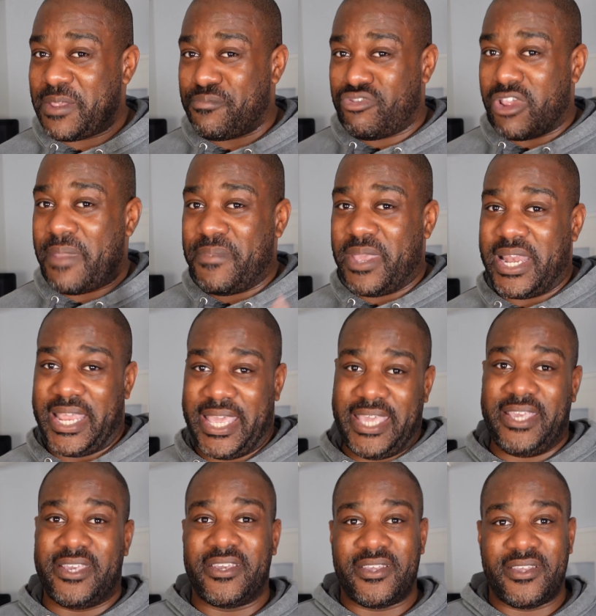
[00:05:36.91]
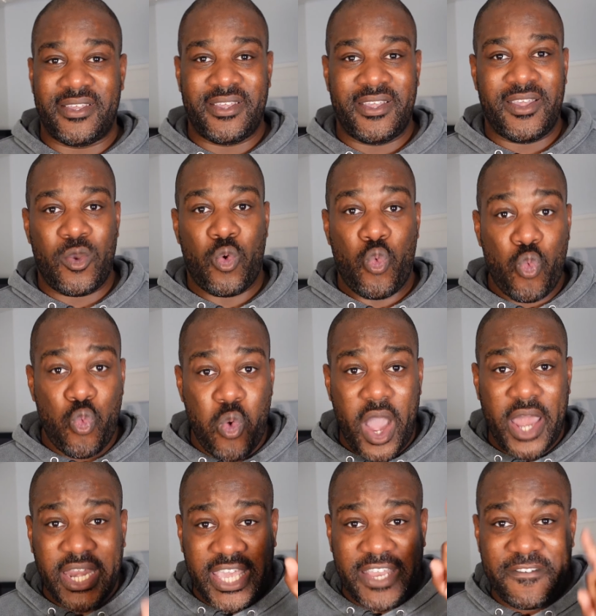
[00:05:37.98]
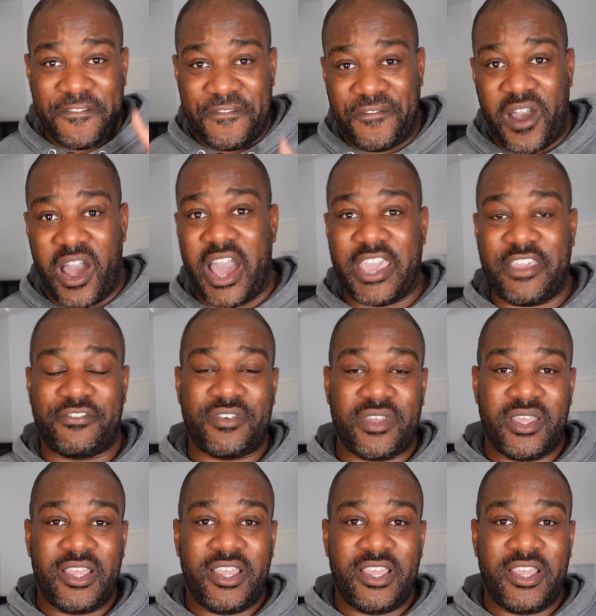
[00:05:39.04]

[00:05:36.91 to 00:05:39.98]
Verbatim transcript: the Premier League. One in five.